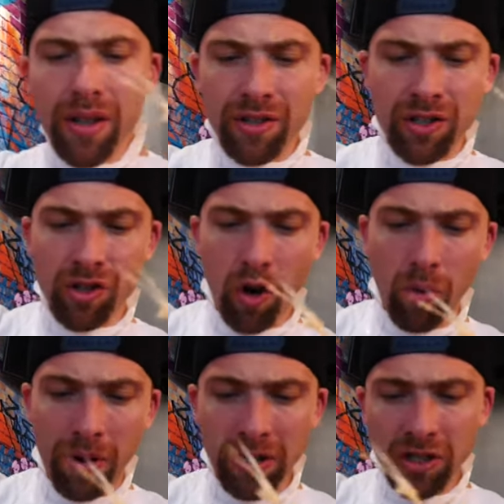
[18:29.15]
There's
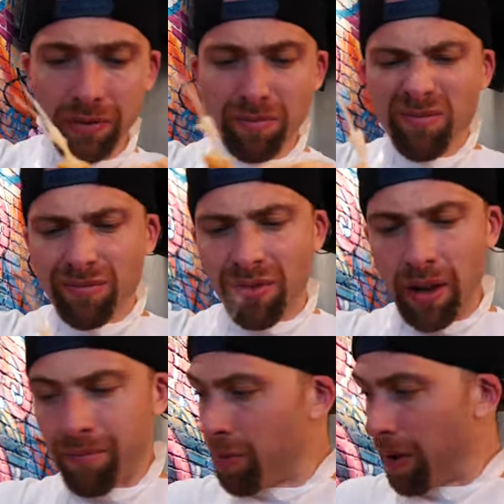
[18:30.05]
so much.
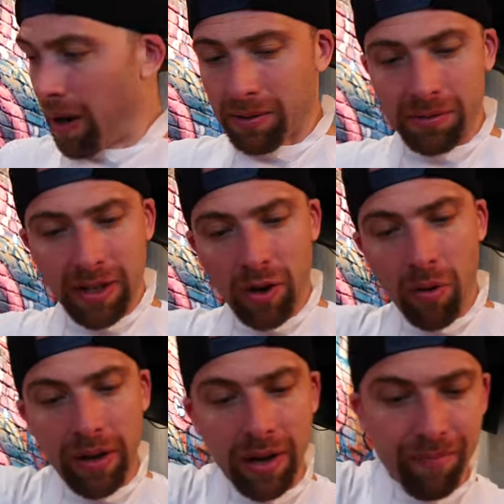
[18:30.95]
To be honest, I'm just gonna
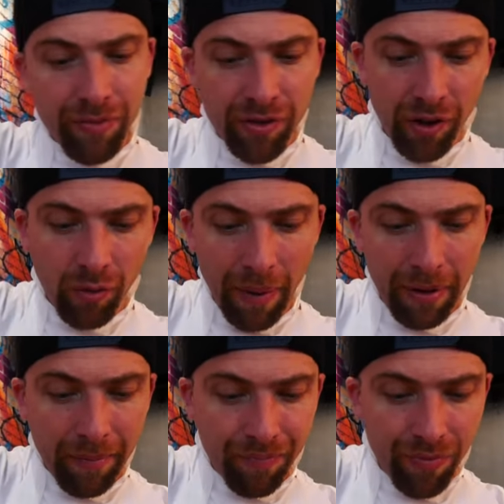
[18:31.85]
go in here and start
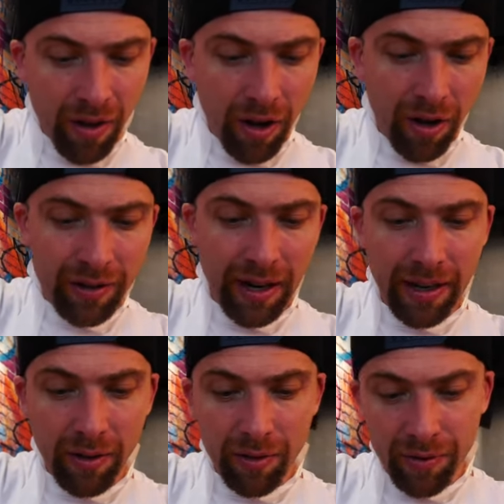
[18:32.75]
grabbing all the
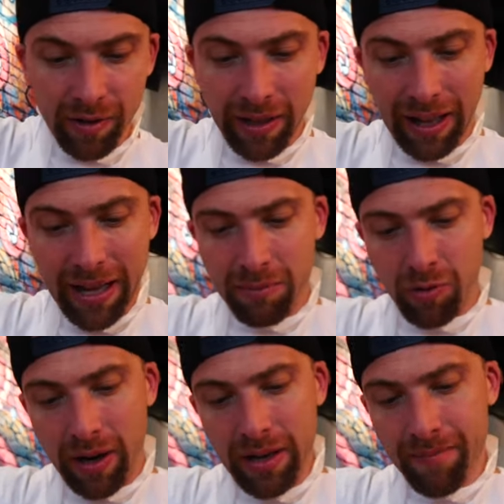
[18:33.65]
tiny clams,
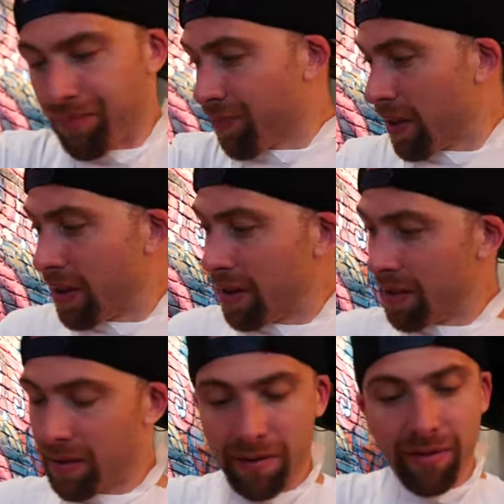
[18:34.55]
right?
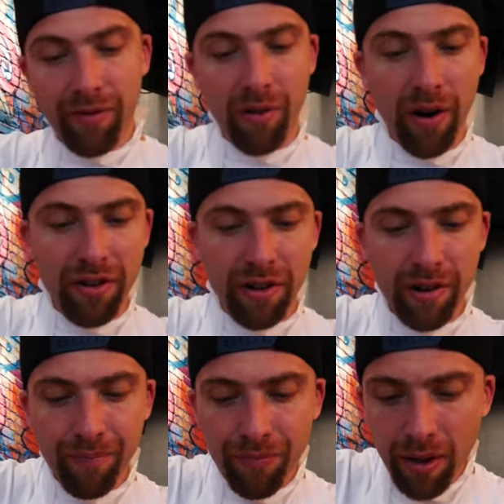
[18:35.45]
Forever.
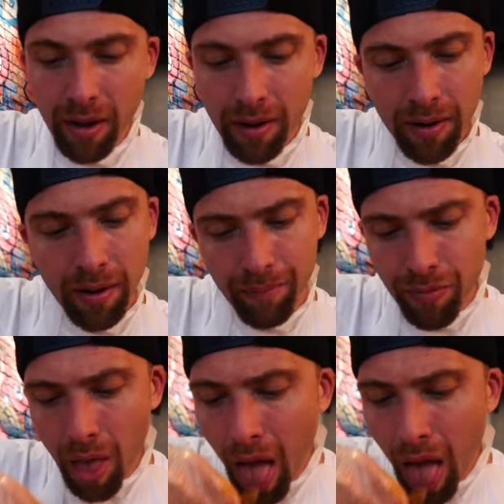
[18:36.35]
Mmm.